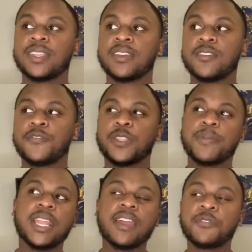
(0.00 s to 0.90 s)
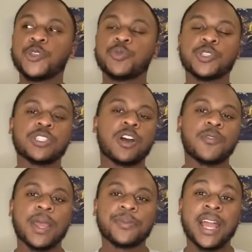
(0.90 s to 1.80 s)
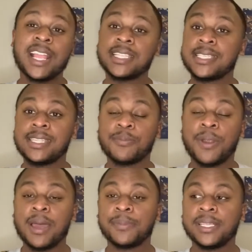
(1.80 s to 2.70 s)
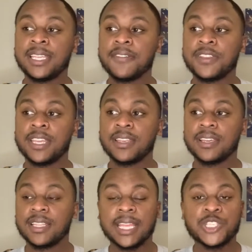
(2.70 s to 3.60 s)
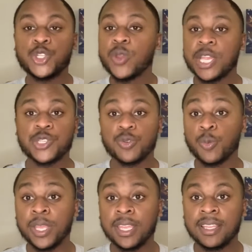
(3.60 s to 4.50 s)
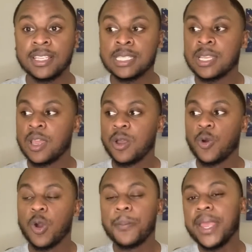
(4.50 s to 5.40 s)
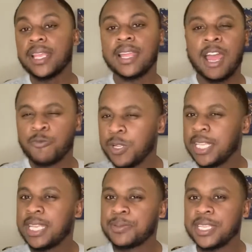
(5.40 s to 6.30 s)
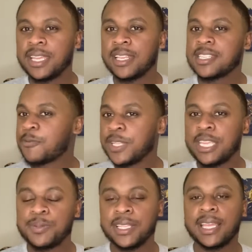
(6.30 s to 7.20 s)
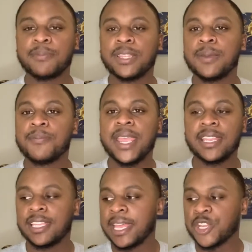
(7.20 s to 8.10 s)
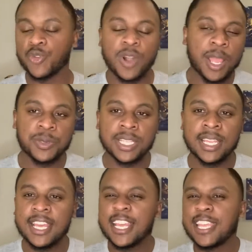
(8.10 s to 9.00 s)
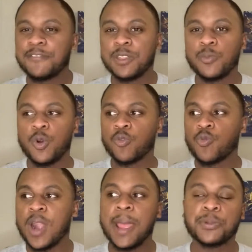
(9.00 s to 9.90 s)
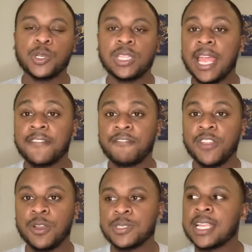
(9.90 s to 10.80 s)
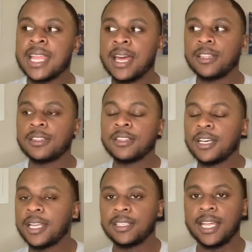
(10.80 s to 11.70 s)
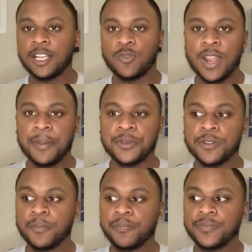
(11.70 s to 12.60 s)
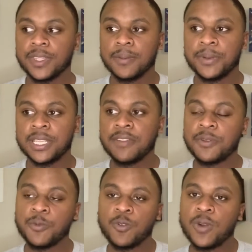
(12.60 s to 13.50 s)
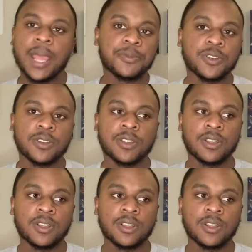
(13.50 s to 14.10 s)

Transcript: For the Mega Evolution with Staraptor, I can see them probably giving it like 2 extra wings, or I really keep seeing this. I really keep seeing like them making it like grounded, giving it more Raptor-like feels, like not looking like a Raptor, but giving more Raptor